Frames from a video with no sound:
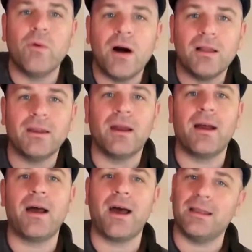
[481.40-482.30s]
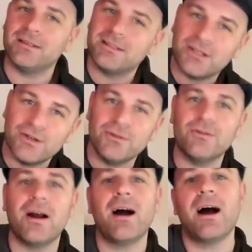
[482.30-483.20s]
1 and 2
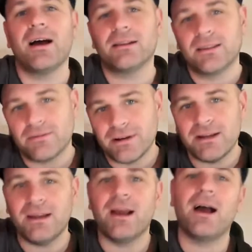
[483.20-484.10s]
and 3